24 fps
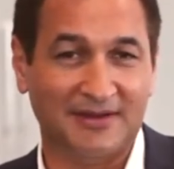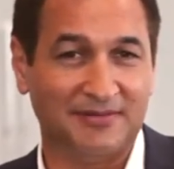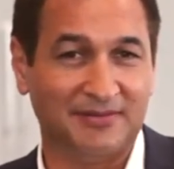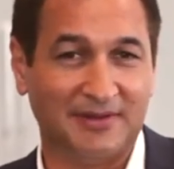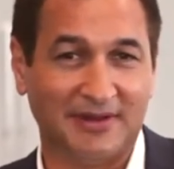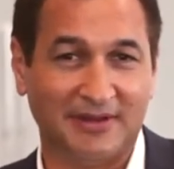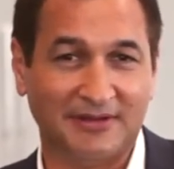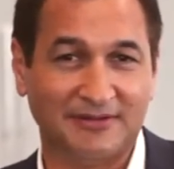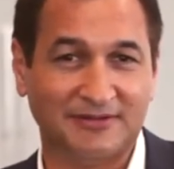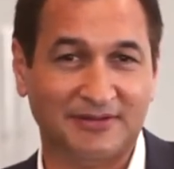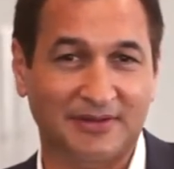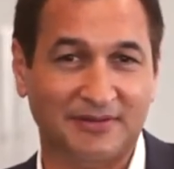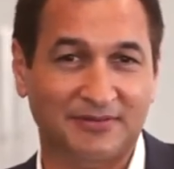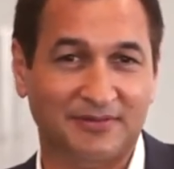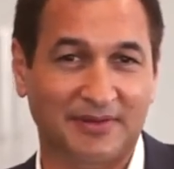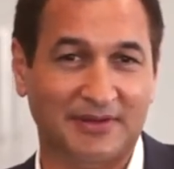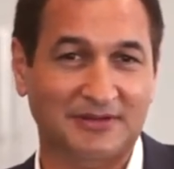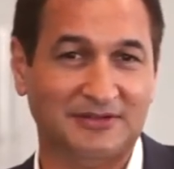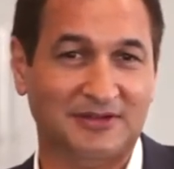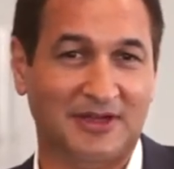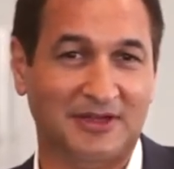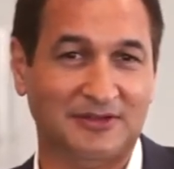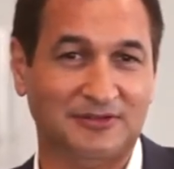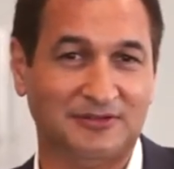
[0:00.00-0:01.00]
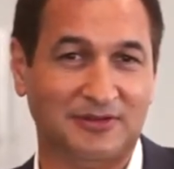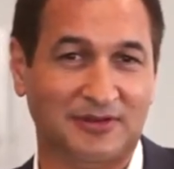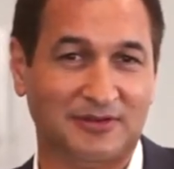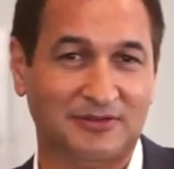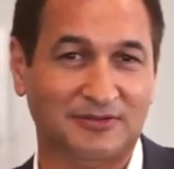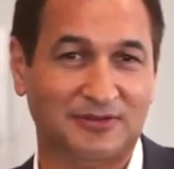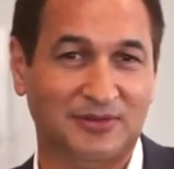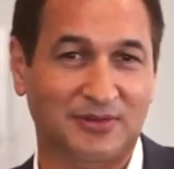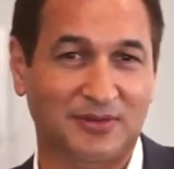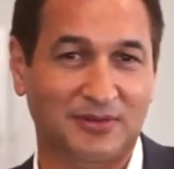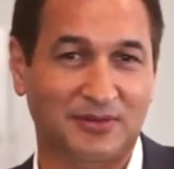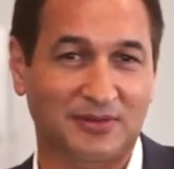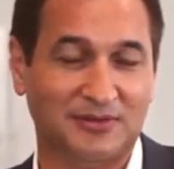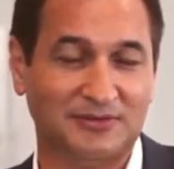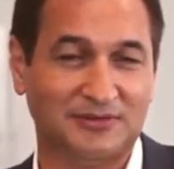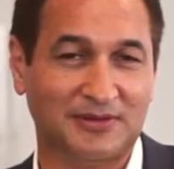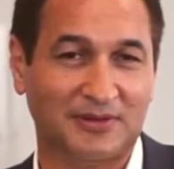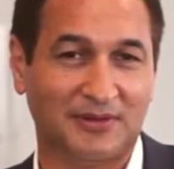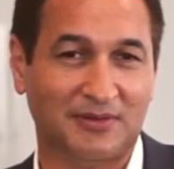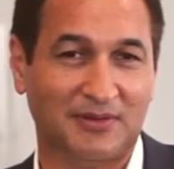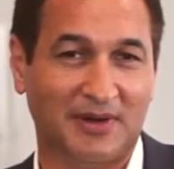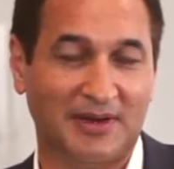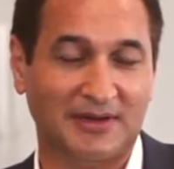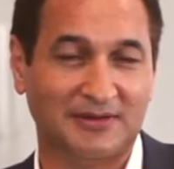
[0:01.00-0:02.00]
I think it's a fantastic tool. It's
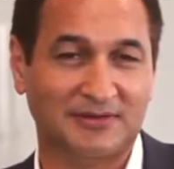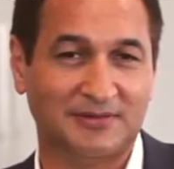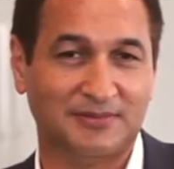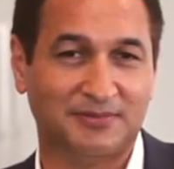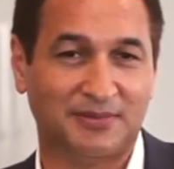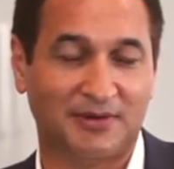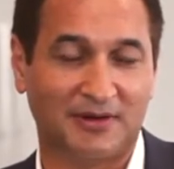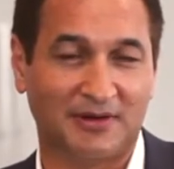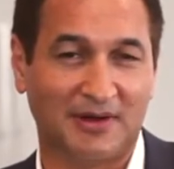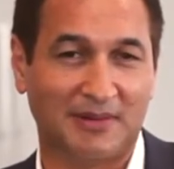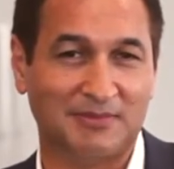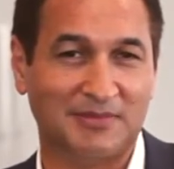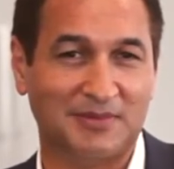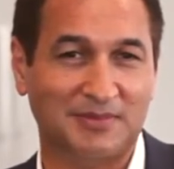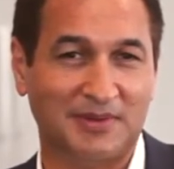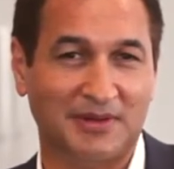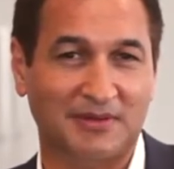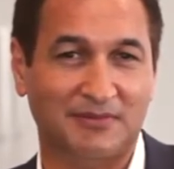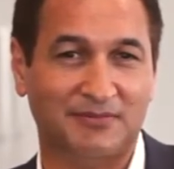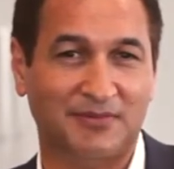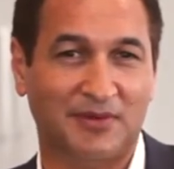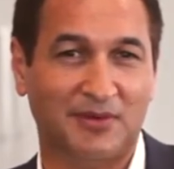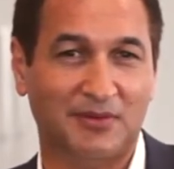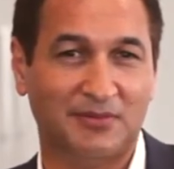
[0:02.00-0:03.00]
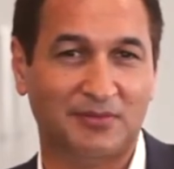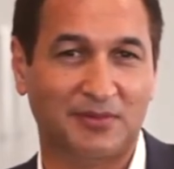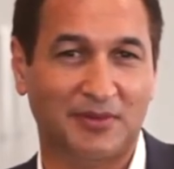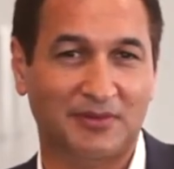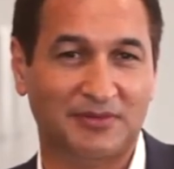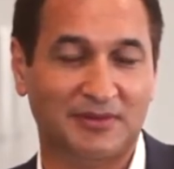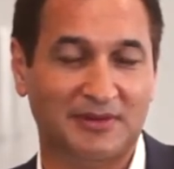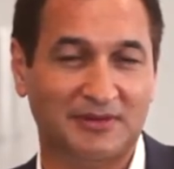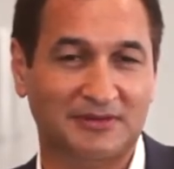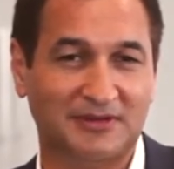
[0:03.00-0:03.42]
a great program to be involved with.